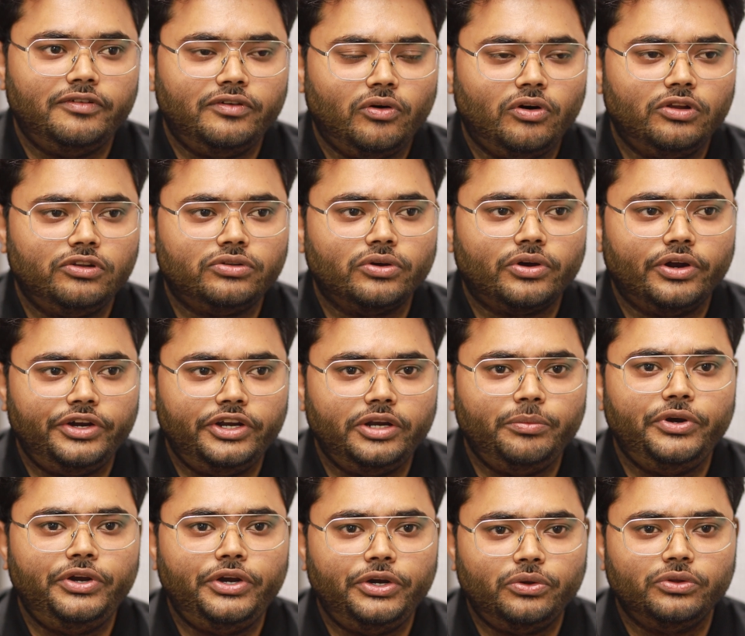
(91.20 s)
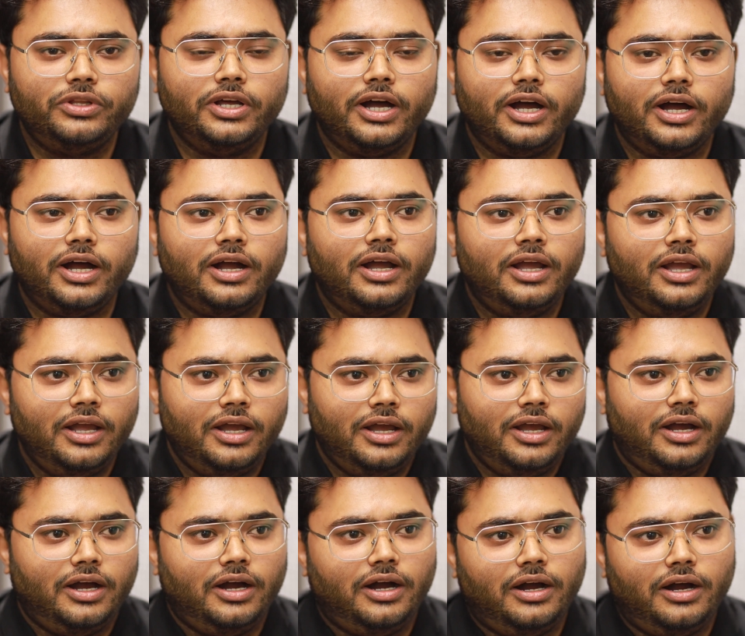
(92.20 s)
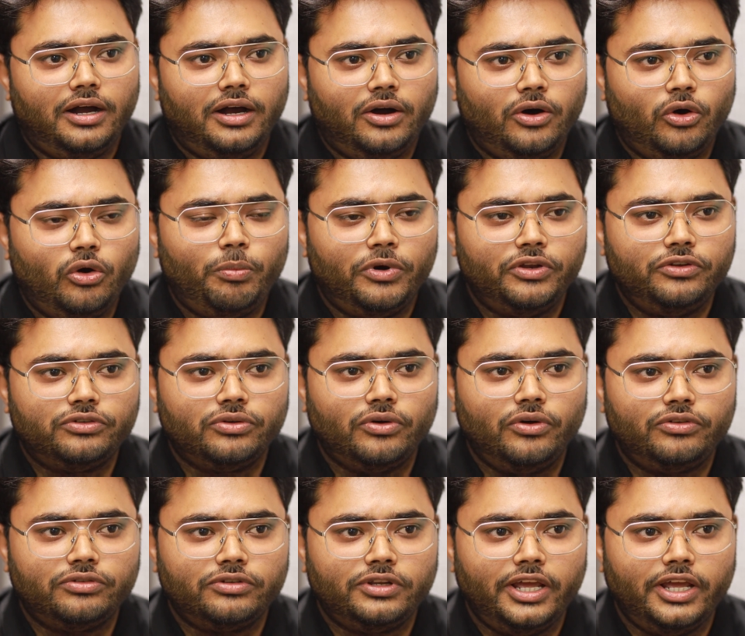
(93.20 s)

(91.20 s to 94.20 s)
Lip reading: also contributed to the open source